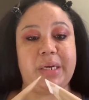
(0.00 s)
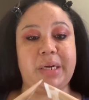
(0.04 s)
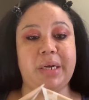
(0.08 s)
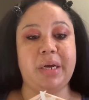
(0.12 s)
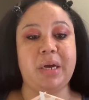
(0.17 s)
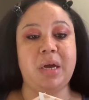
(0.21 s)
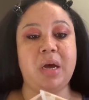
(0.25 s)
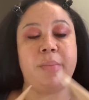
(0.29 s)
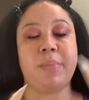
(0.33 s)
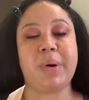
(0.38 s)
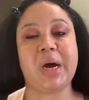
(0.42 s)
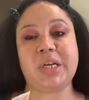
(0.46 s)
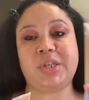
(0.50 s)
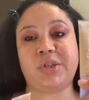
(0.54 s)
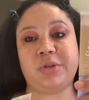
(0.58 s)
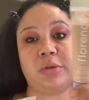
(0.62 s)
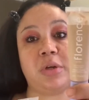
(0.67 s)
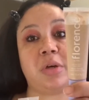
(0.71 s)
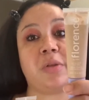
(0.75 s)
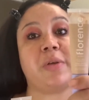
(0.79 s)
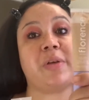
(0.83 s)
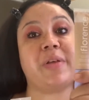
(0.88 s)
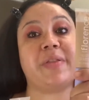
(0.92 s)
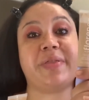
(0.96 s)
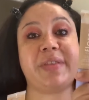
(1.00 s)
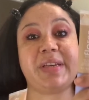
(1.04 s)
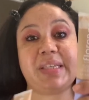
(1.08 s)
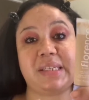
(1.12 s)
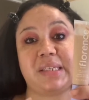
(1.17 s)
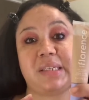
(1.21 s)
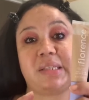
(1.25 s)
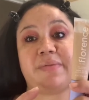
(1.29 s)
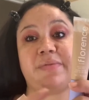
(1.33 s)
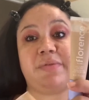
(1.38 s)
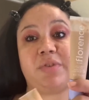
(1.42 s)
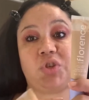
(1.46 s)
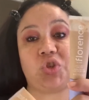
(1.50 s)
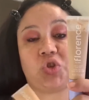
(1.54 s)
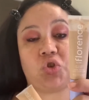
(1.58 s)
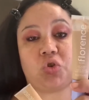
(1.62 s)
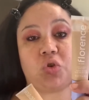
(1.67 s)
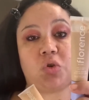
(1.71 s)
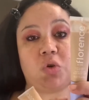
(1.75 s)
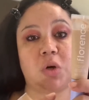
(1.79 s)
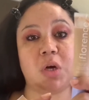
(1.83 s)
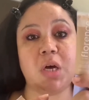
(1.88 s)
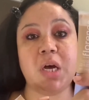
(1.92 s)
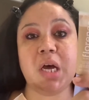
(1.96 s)
But I do know that this is for
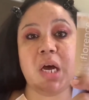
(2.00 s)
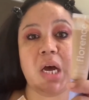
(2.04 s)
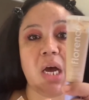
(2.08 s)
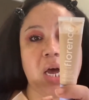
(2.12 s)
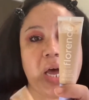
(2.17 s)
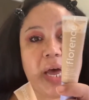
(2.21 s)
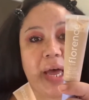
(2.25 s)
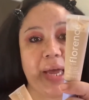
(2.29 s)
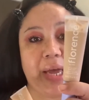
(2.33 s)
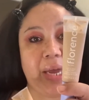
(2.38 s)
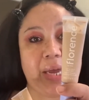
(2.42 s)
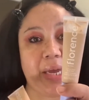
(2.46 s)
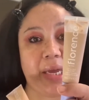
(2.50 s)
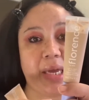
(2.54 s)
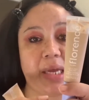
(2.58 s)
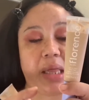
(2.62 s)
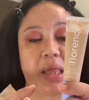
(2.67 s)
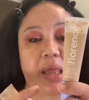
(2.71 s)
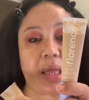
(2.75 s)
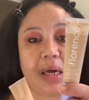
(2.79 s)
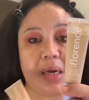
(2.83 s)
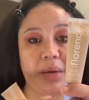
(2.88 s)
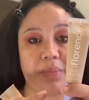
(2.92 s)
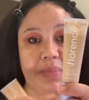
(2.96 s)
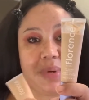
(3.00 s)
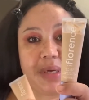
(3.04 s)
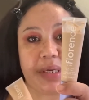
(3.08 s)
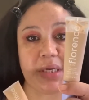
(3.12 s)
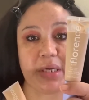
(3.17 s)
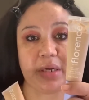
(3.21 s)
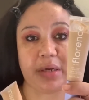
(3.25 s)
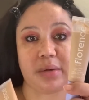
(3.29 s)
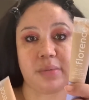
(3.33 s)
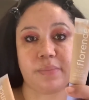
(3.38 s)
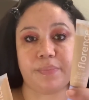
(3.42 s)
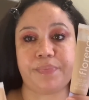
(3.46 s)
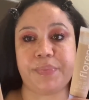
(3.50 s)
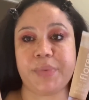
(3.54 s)
sure a light medium.